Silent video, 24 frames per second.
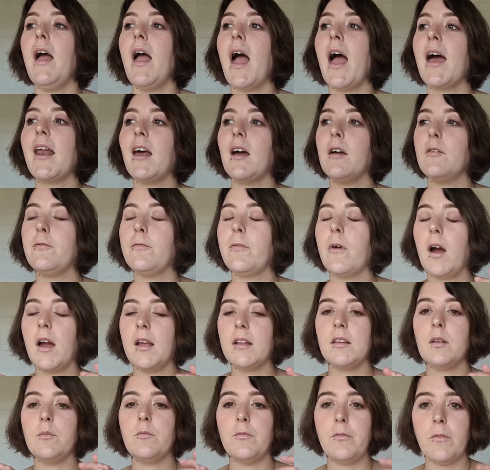and I
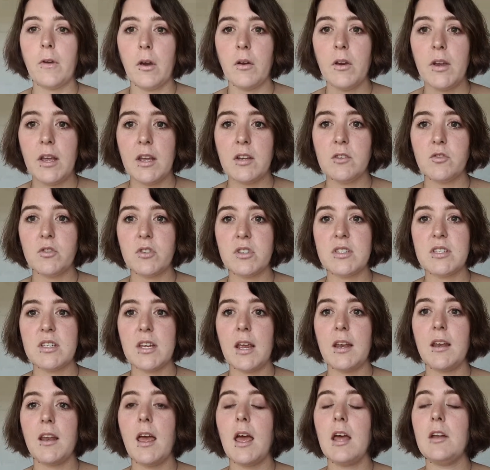find them very
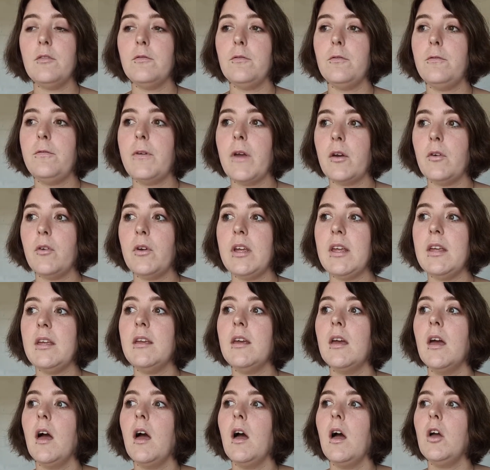interesting and
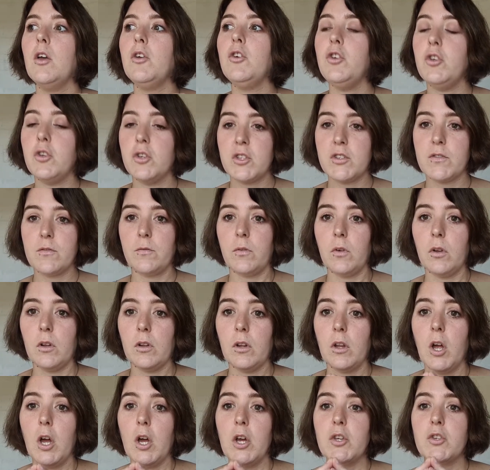very useful.